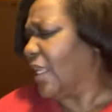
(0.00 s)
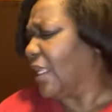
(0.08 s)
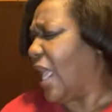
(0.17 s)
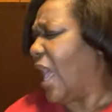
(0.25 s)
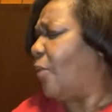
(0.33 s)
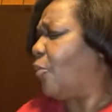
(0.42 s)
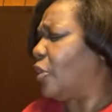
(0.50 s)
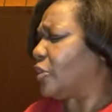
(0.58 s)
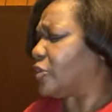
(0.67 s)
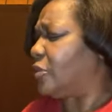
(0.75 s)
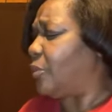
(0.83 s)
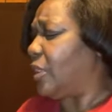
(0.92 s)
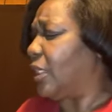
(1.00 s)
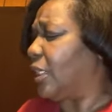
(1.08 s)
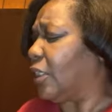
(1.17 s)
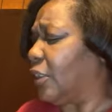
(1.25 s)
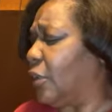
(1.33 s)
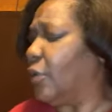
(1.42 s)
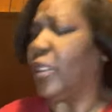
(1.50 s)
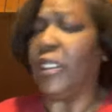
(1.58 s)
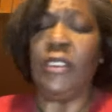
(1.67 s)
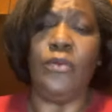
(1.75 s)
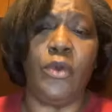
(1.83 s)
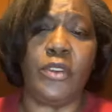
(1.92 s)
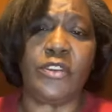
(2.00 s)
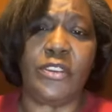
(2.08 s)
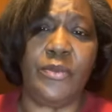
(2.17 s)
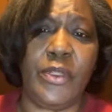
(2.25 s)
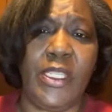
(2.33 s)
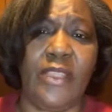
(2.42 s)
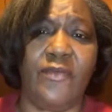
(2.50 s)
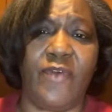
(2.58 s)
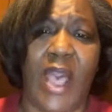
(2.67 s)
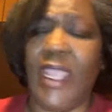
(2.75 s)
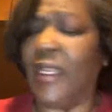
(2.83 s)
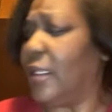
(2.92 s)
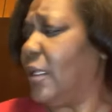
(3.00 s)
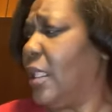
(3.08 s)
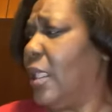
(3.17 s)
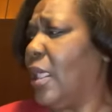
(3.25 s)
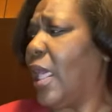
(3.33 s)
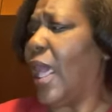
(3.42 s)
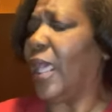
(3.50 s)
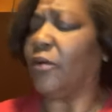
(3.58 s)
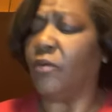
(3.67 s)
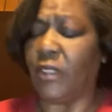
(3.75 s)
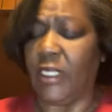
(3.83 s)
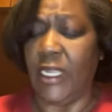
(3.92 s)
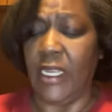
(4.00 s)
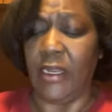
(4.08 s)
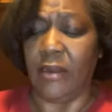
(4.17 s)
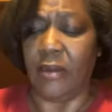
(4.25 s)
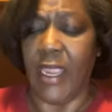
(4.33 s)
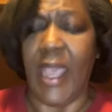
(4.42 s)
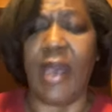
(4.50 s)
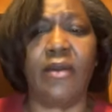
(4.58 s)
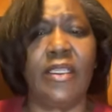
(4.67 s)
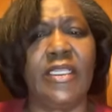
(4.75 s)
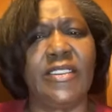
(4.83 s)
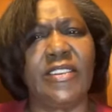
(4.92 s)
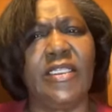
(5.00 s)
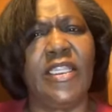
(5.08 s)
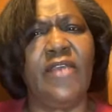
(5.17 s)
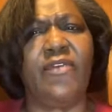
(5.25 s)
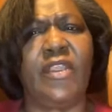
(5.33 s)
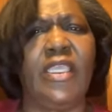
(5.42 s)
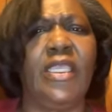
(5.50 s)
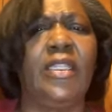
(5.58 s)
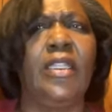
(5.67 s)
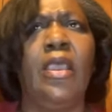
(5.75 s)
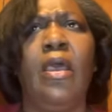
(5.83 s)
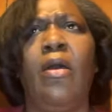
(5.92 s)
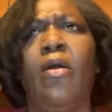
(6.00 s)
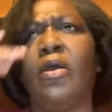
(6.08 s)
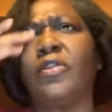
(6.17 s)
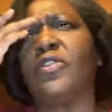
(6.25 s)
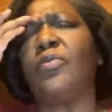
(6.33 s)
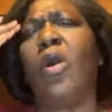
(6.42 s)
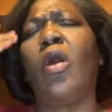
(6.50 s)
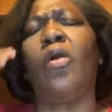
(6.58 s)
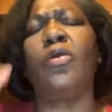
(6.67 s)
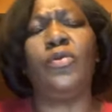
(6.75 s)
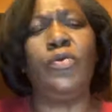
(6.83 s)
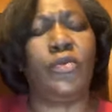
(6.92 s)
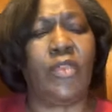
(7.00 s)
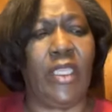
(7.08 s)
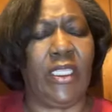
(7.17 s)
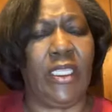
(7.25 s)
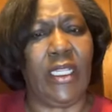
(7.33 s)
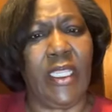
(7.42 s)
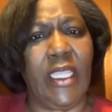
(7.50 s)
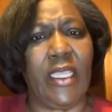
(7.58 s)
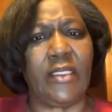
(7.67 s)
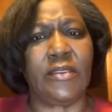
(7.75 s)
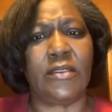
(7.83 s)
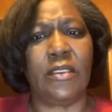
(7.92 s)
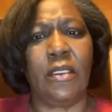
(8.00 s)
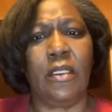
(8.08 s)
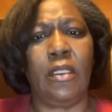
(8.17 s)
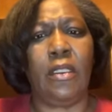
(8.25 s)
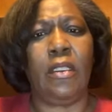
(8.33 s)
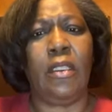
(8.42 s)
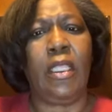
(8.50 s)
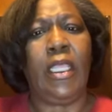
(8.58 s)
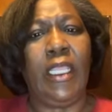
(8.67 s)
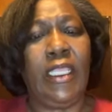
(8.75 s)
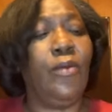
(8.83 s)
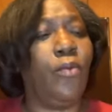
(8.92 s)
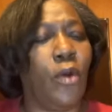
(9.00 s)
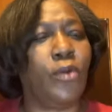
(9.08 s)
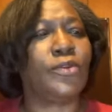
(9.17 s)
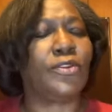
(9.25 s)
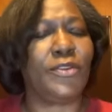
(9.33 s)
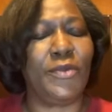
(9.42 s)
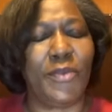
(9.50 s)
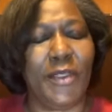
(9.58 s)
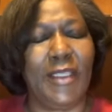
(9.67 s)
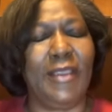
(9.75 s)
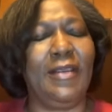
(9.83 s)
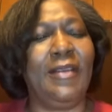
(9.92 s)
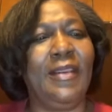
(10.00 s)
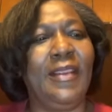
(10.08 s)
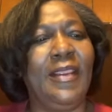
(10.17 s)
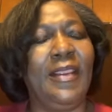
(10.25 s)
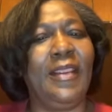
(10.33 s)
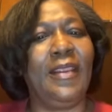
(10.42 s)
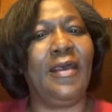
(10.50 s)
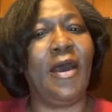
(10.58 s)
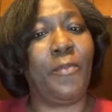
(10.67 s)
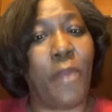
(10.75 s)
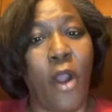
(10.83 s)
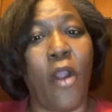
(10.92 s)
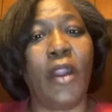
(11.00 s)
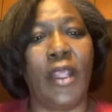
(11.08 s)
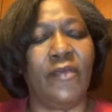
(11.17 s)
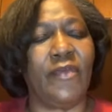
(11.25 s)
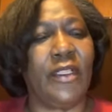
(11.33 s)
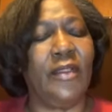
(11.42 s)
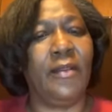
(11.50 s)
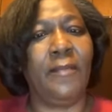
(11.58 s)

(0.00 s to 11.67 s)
God wants to be included. He wants to be invited. I don't care how insignificant or small you think it is. He wants to be a part of it.